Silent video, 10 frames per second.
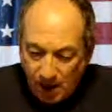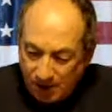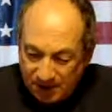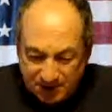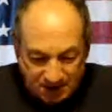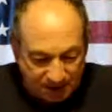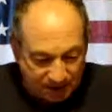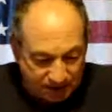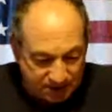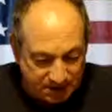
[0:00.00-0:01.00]
almost as
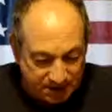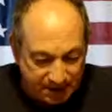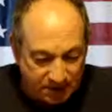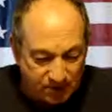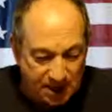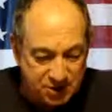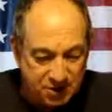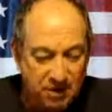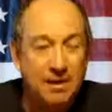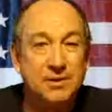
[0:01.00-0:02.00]
if there is nothing
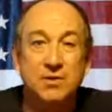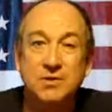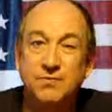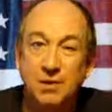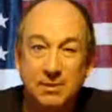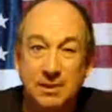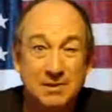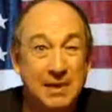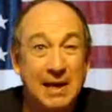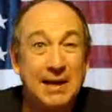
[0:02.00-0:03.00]
irrational about those
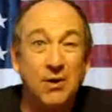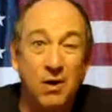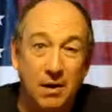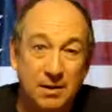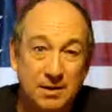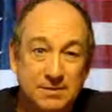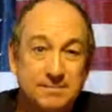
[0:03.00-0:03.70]
phobias at all.